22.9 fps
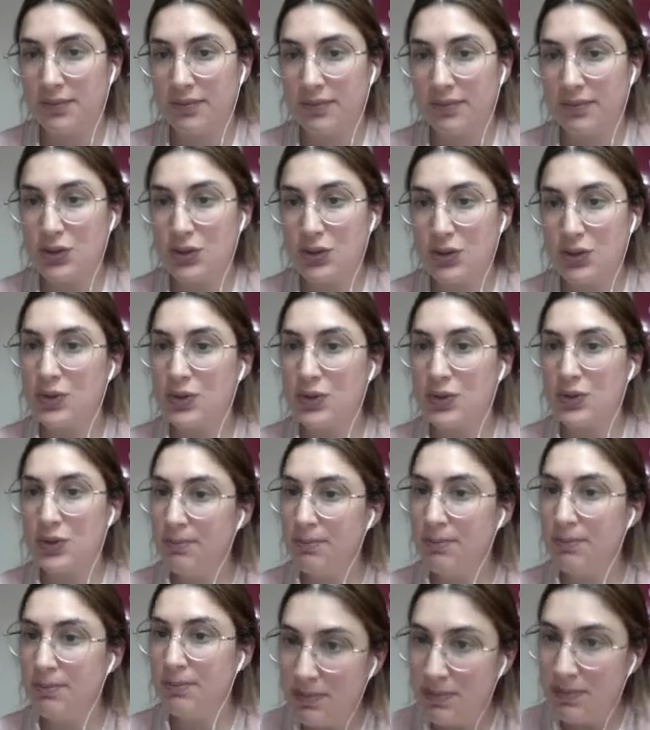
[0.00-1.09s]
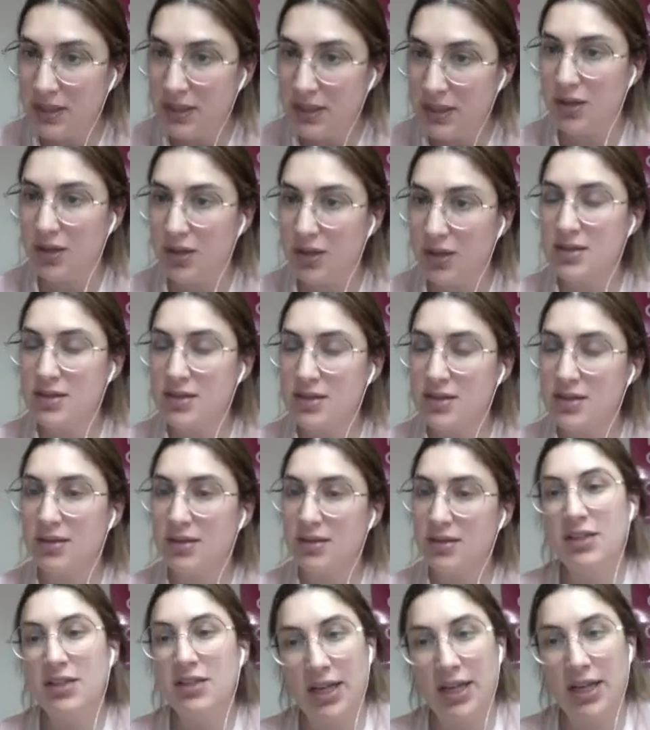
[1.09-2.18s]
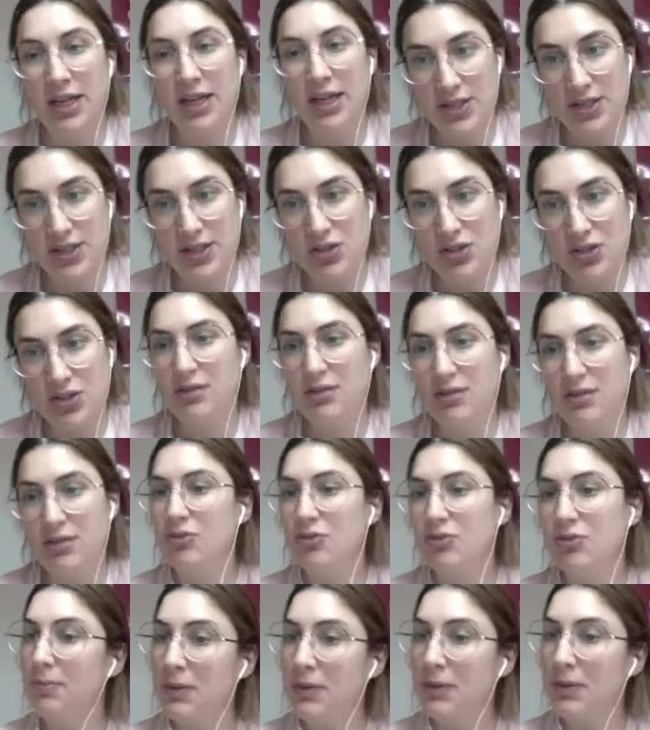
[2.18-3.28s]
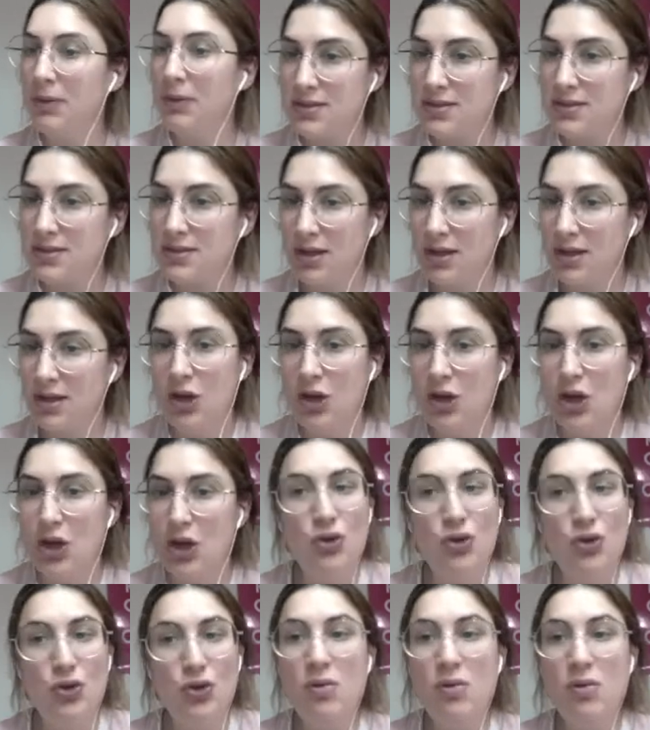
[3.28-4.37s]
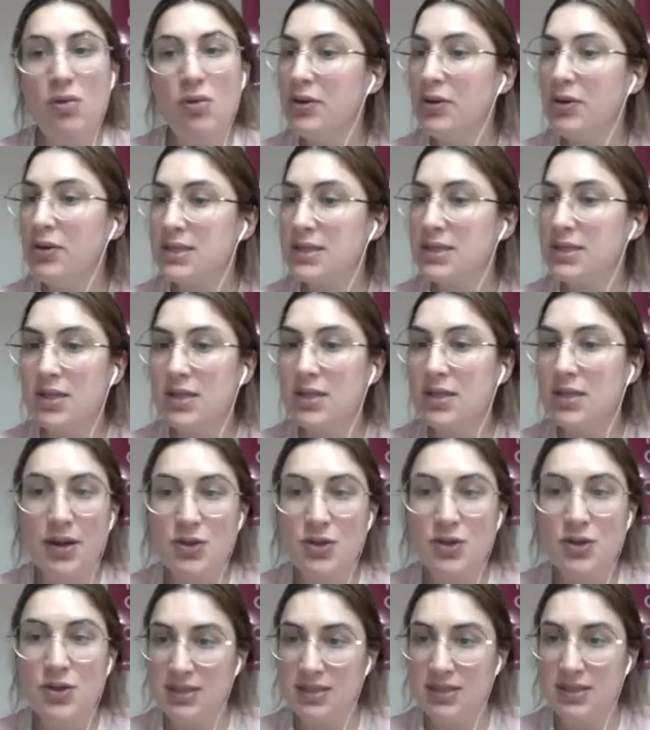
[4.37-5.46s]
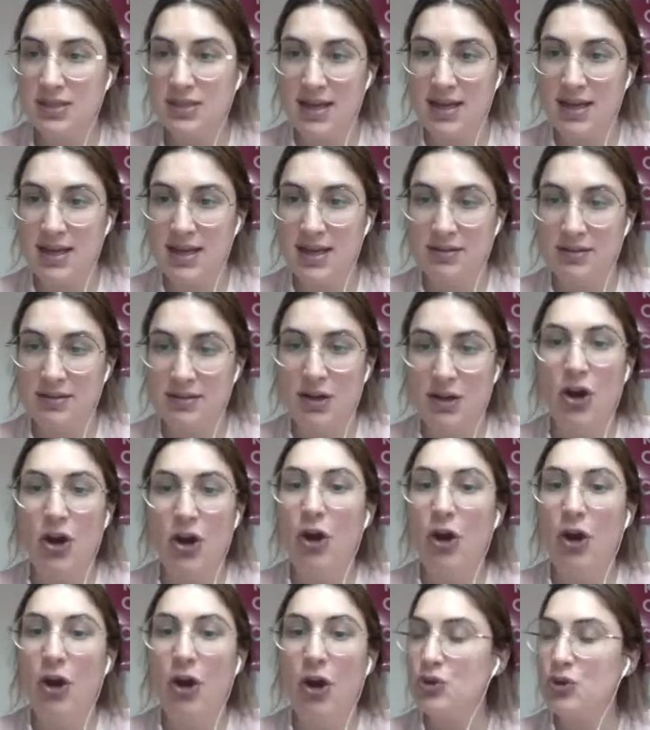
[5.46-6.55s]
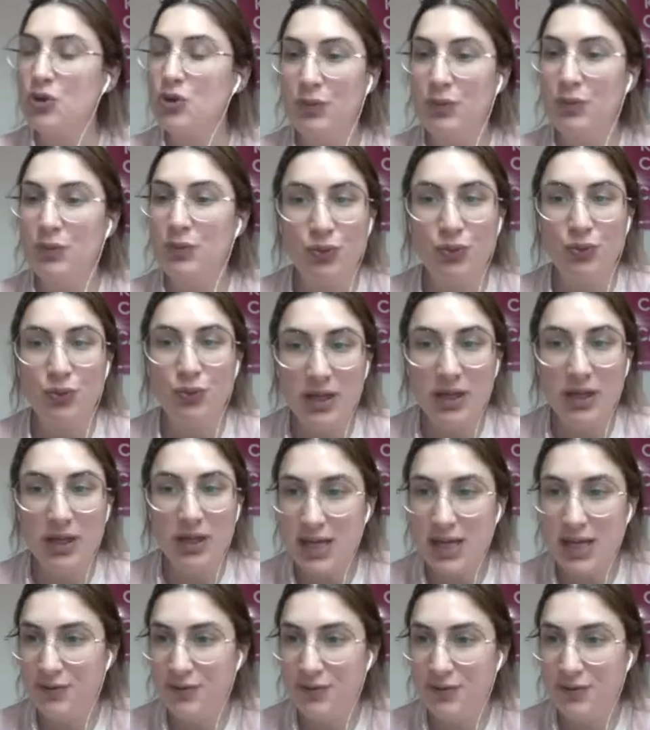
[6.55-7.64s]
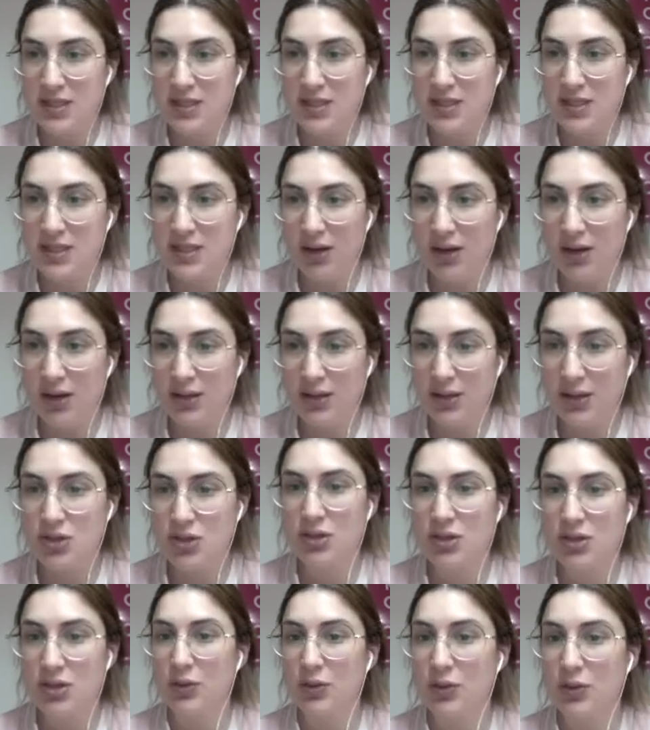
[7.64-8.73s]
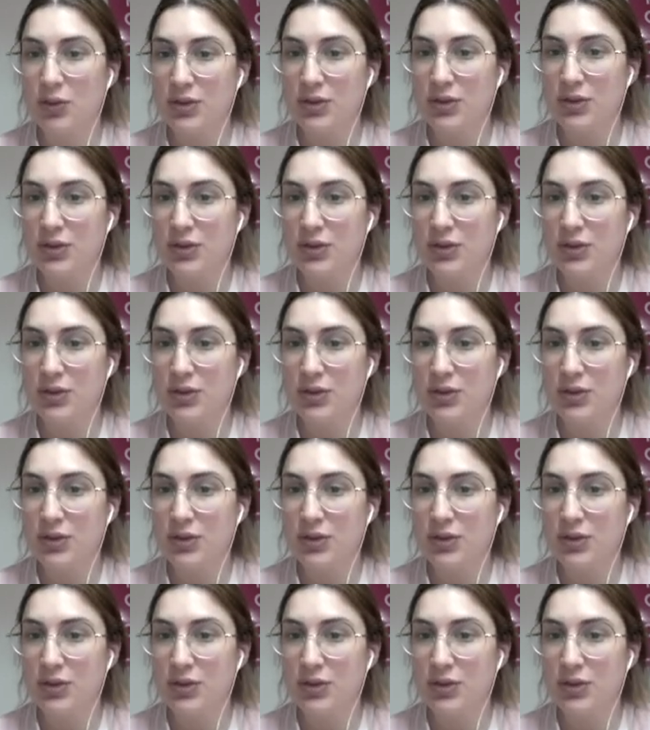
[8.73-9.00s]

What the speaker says: So simply because digestion took place. No more starch is there. So when we do not have starch, what